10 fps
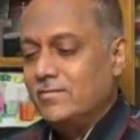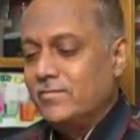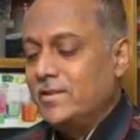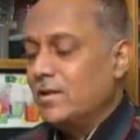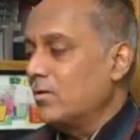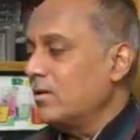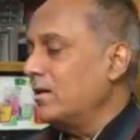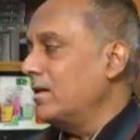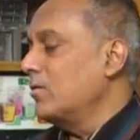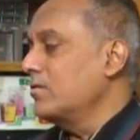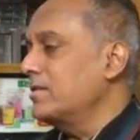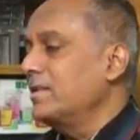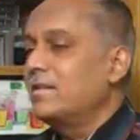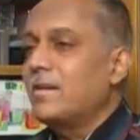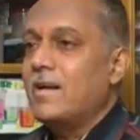Without a doubt,
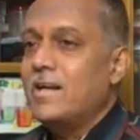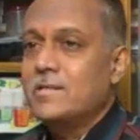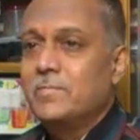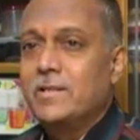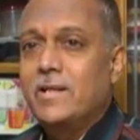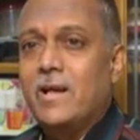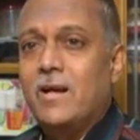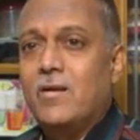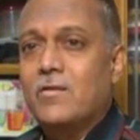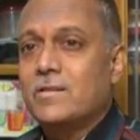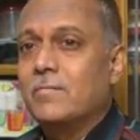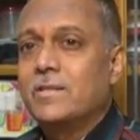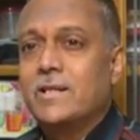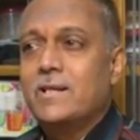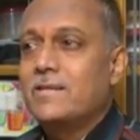Sita has been killed or
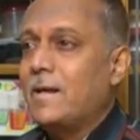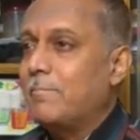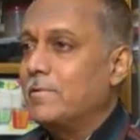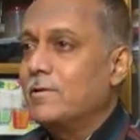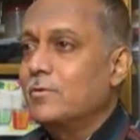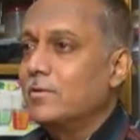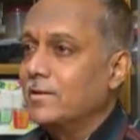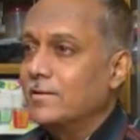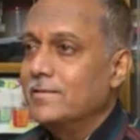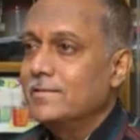something has happened to her.